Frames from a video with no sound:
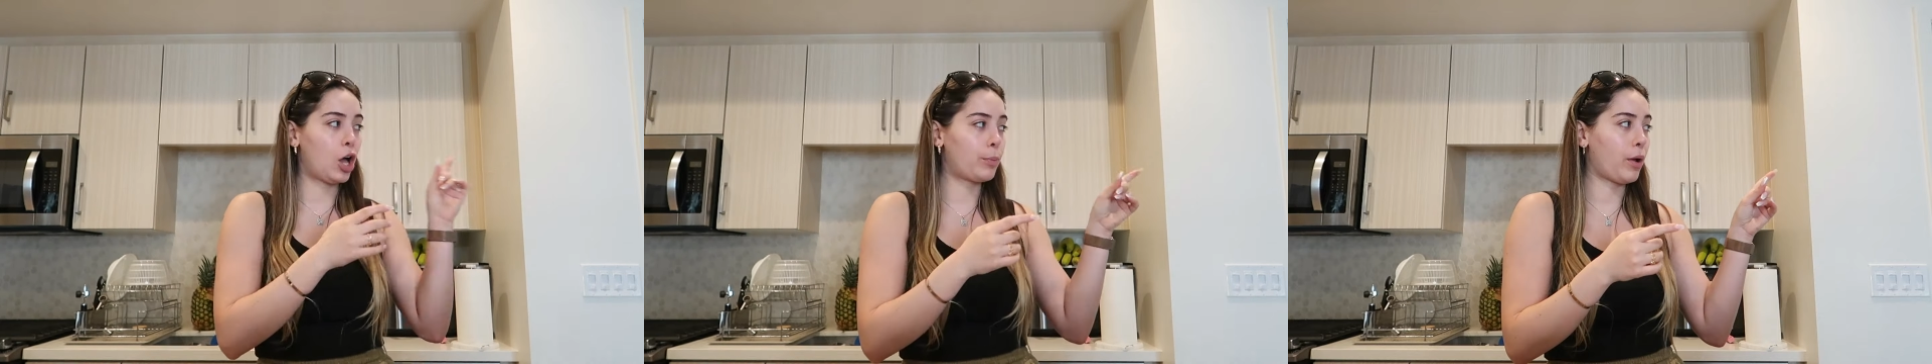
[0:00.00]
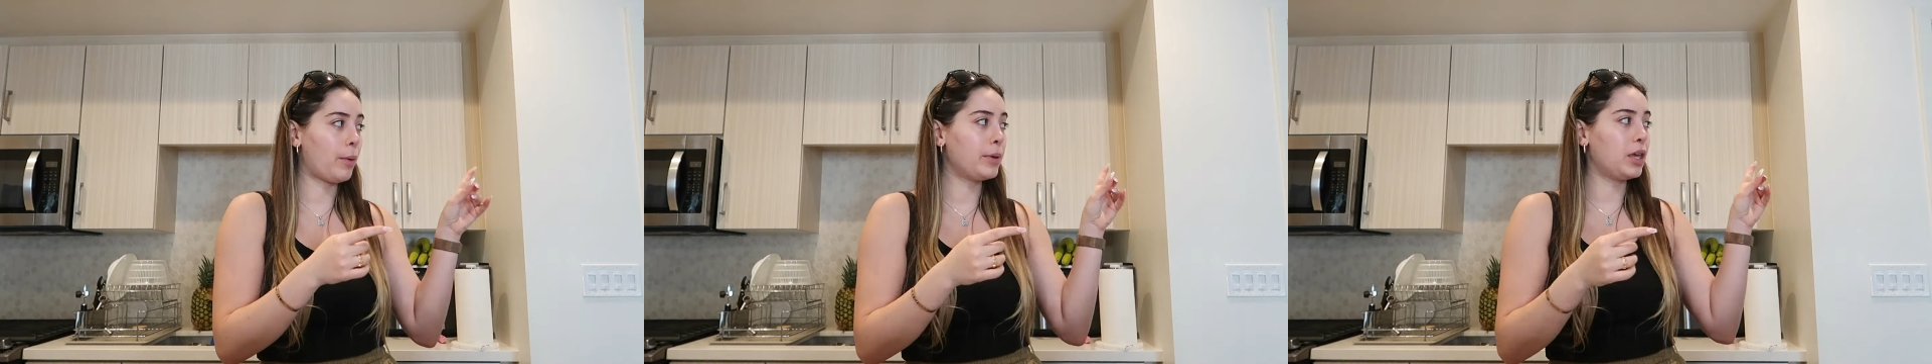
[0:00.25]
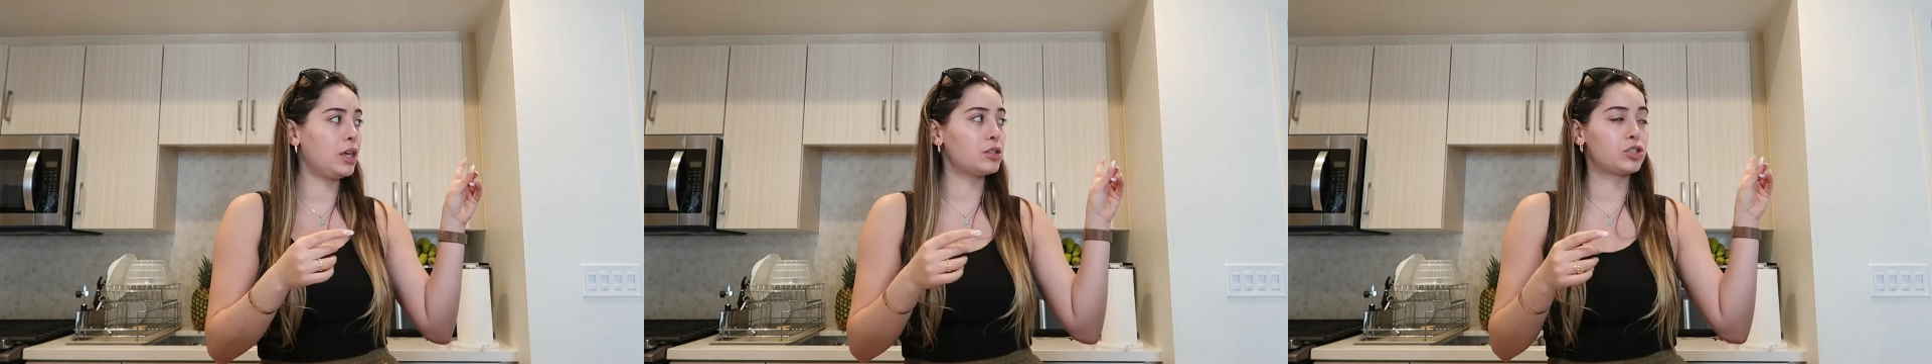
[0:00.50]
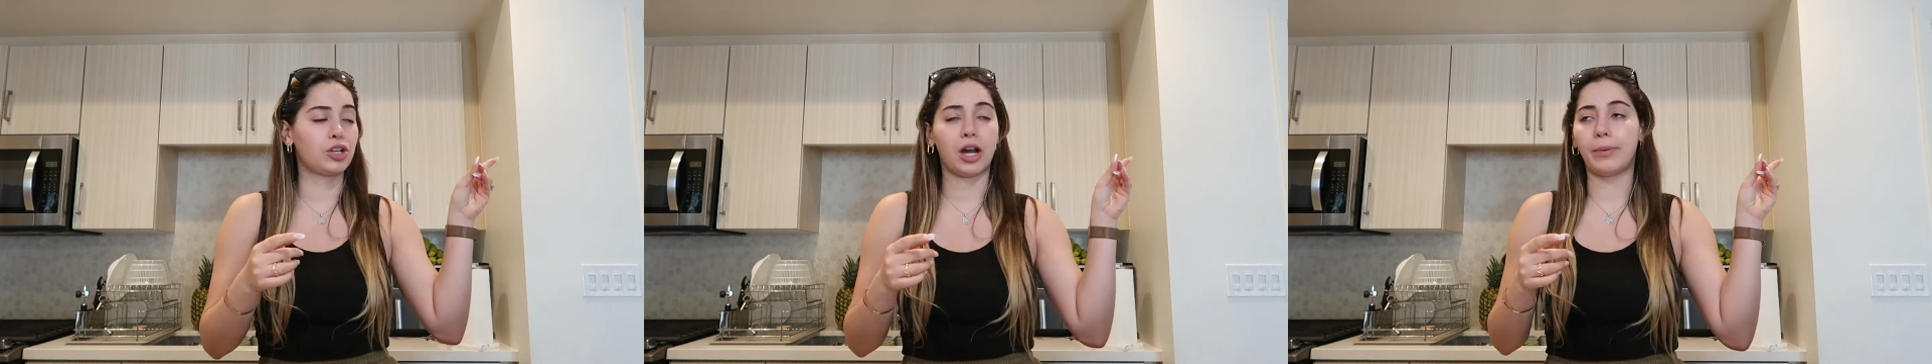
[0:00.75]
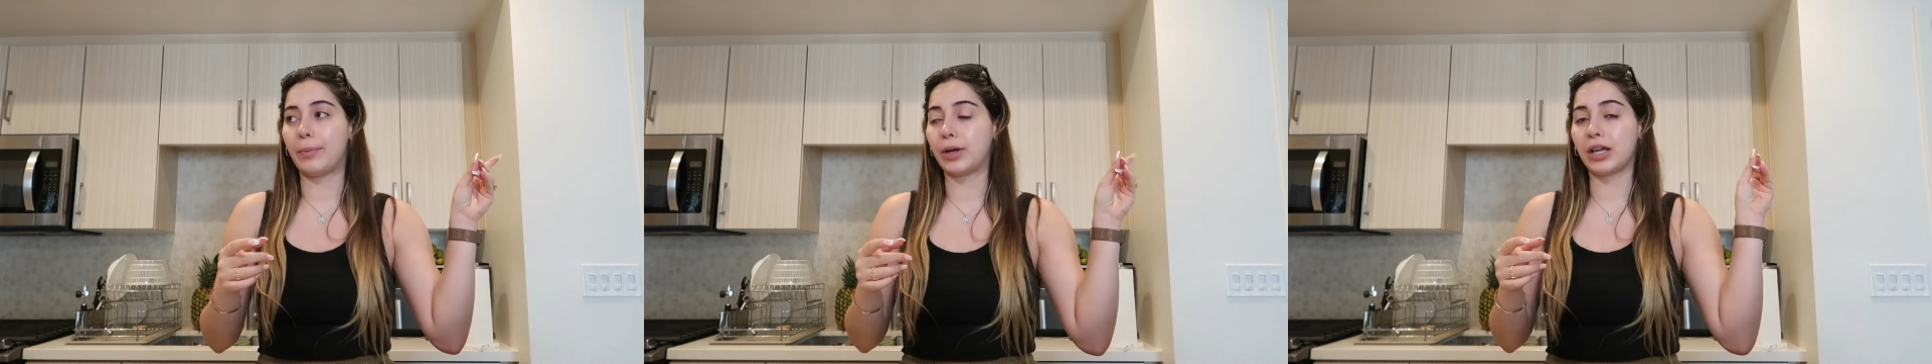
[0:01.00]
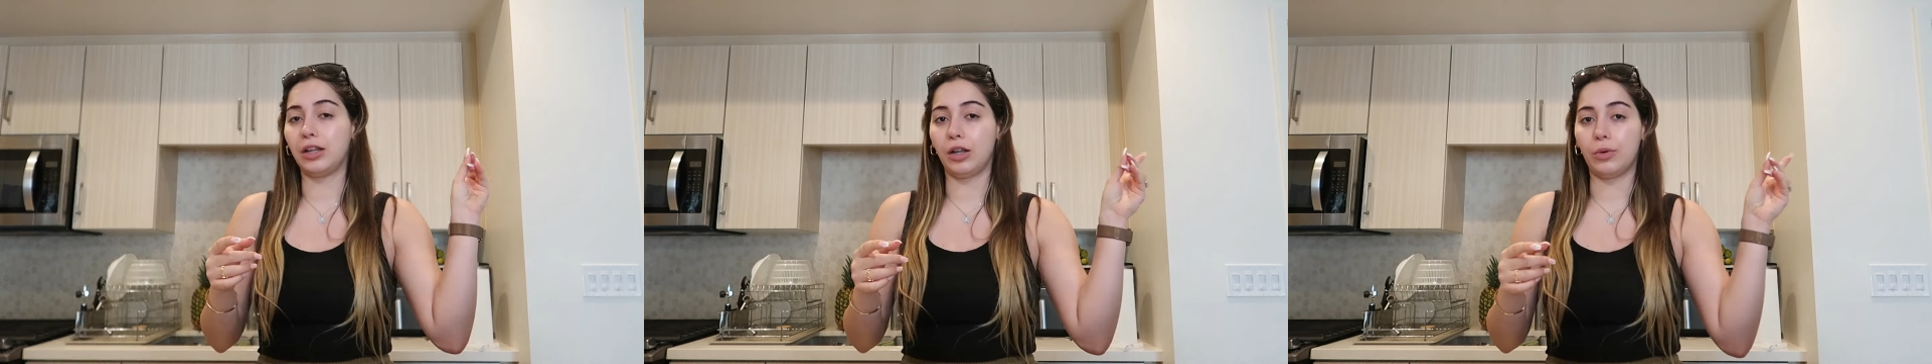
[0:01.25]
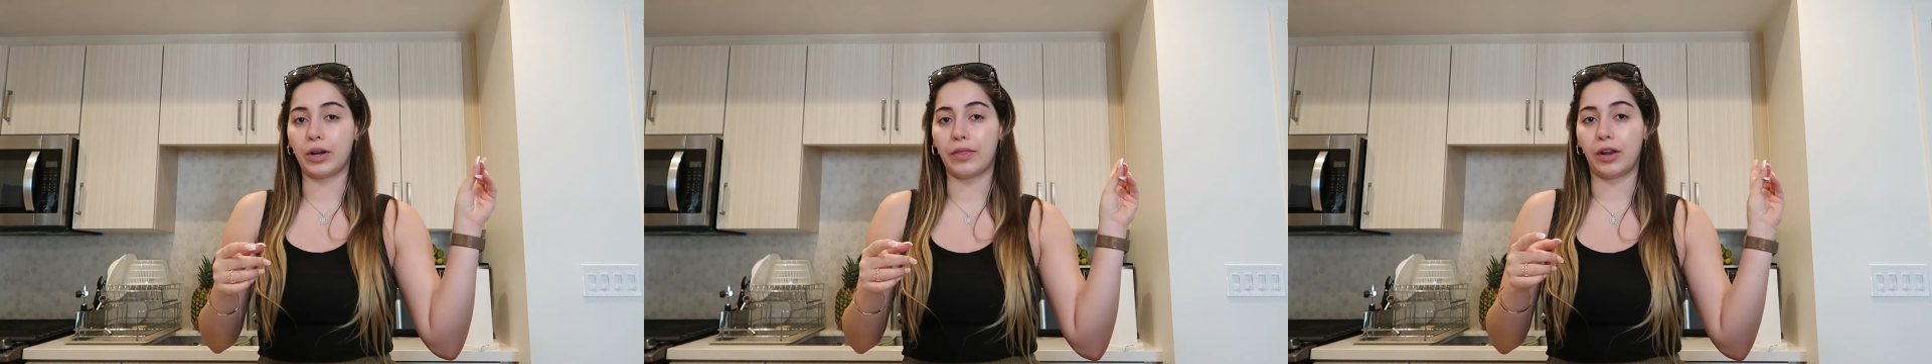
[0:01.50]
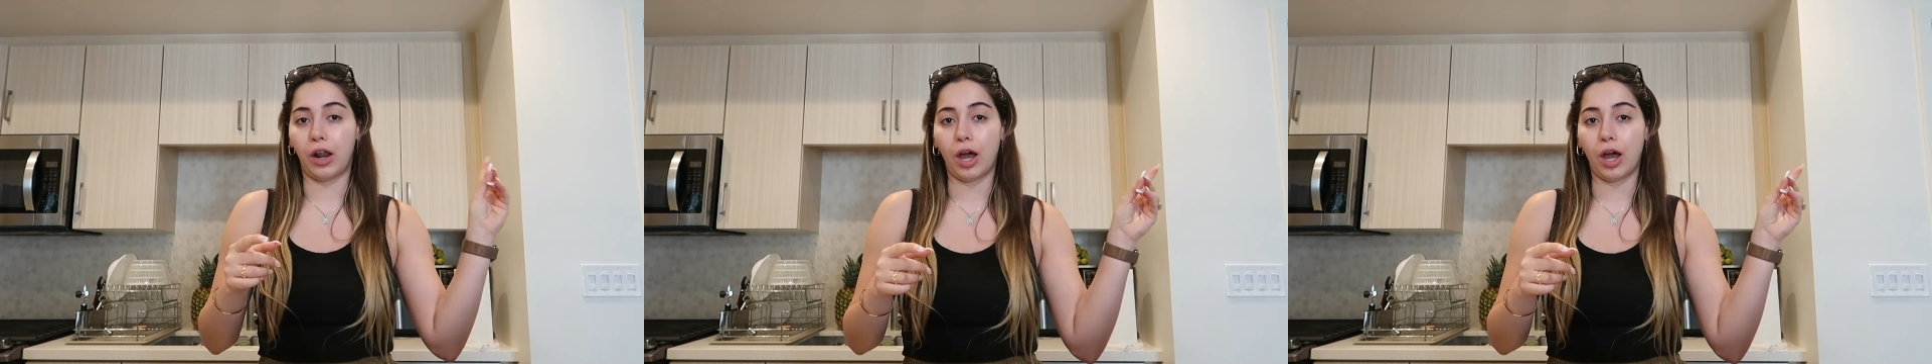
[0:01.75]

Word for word: I'll probably start by putting a load in the